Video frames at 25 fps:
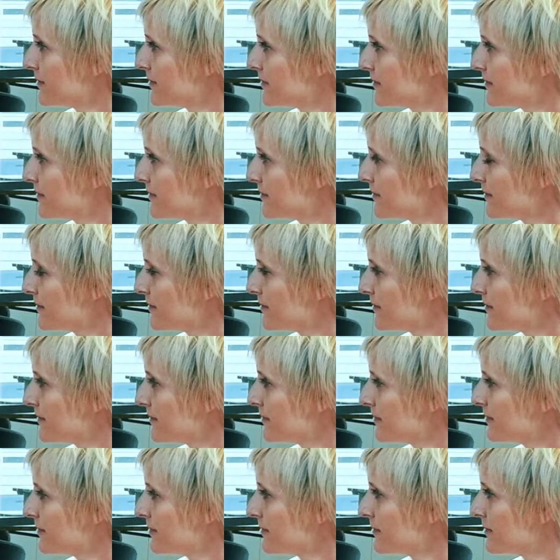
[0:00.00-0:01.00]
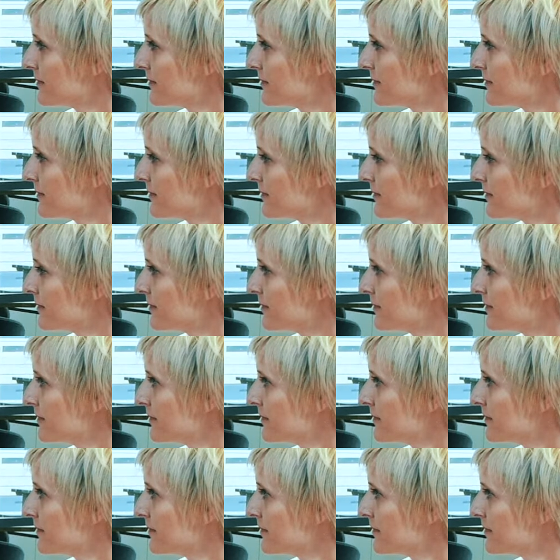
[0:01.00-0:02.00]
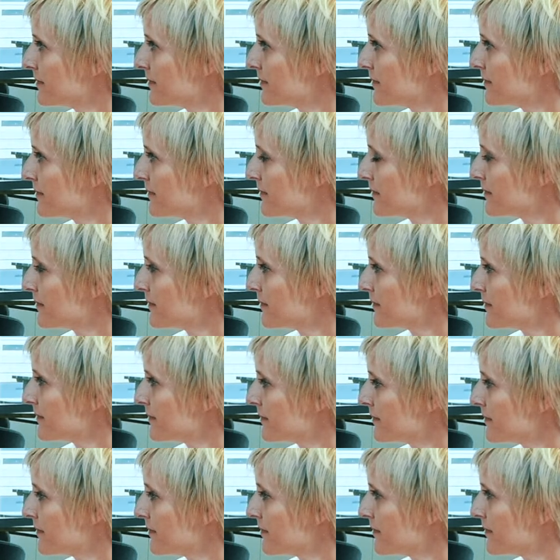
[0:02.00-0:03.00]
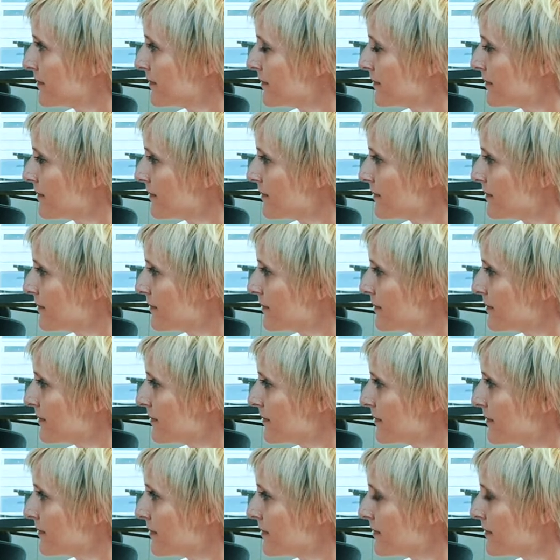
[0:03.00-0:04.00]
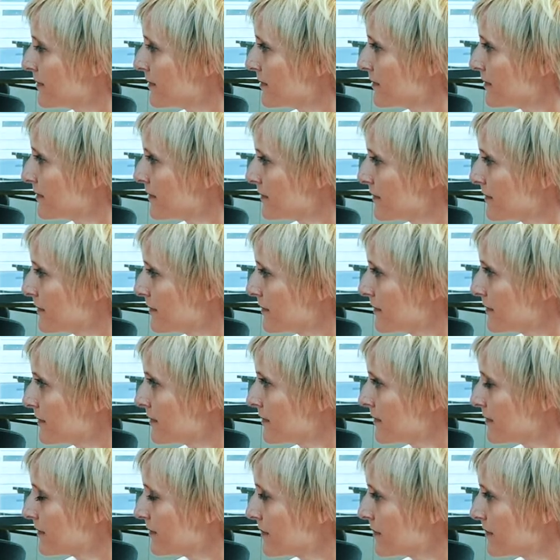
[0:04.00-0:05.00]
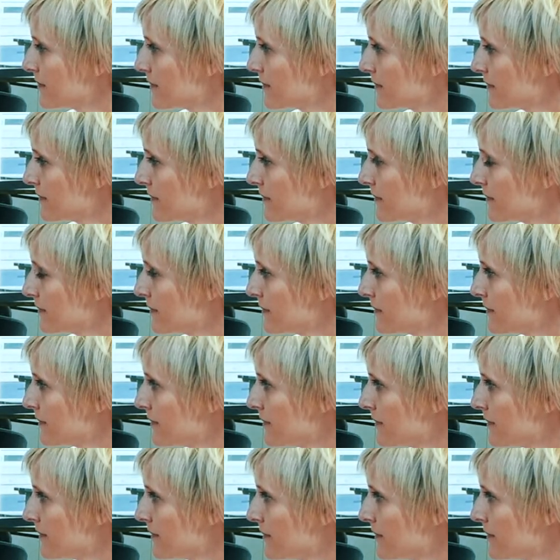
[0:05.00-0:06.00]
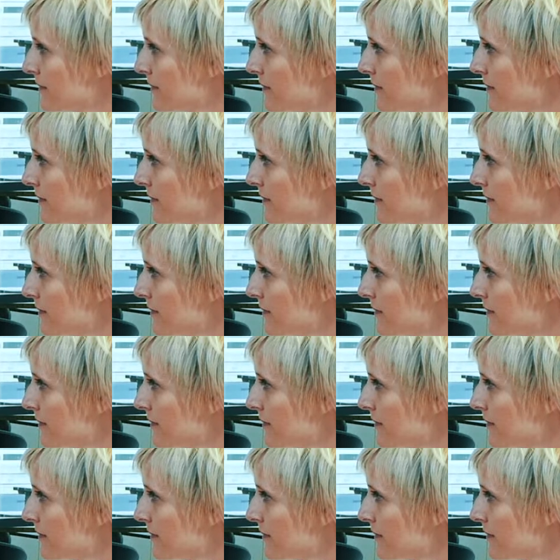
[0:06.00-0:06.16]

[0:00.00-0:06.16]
The person shown says nothing.